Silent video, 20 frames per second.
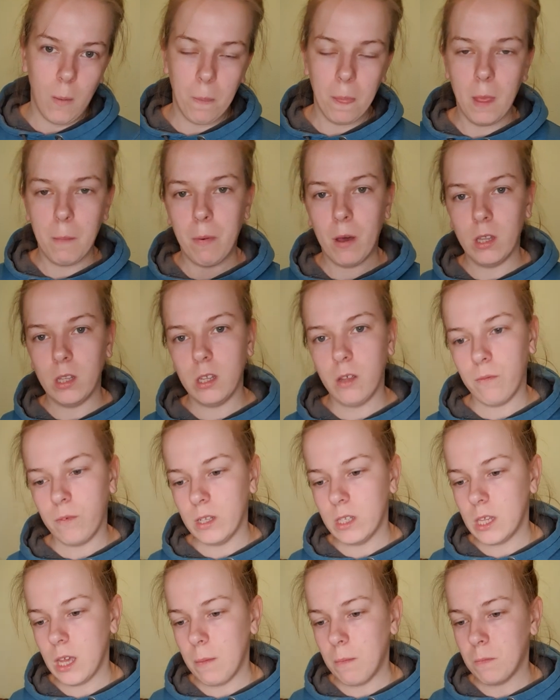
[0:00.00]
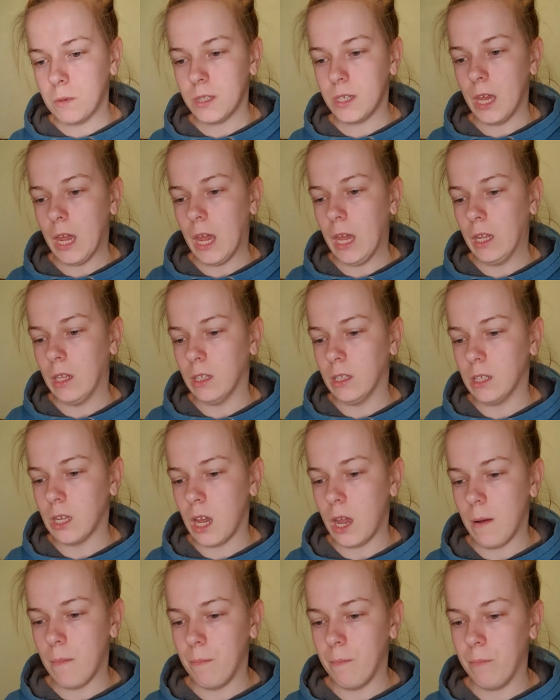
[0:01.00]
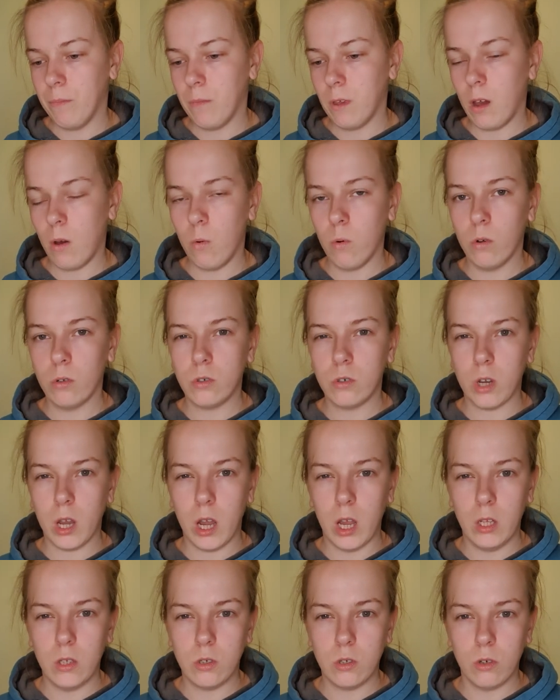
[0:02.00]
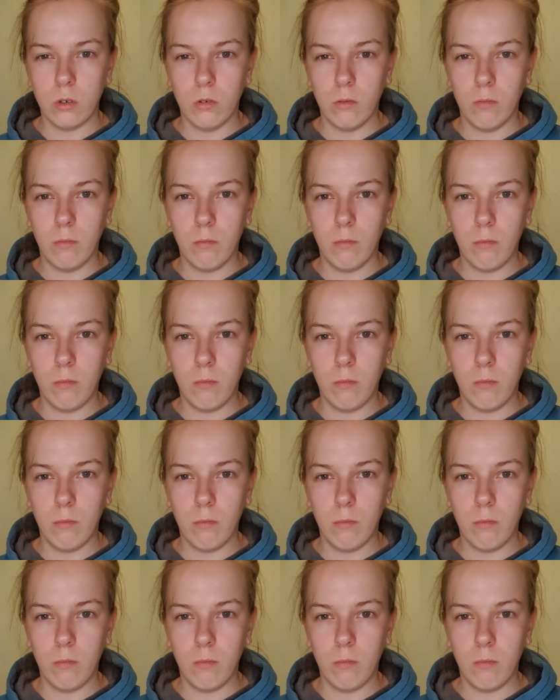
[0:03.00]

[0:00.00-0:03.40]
about different tips, and I will try to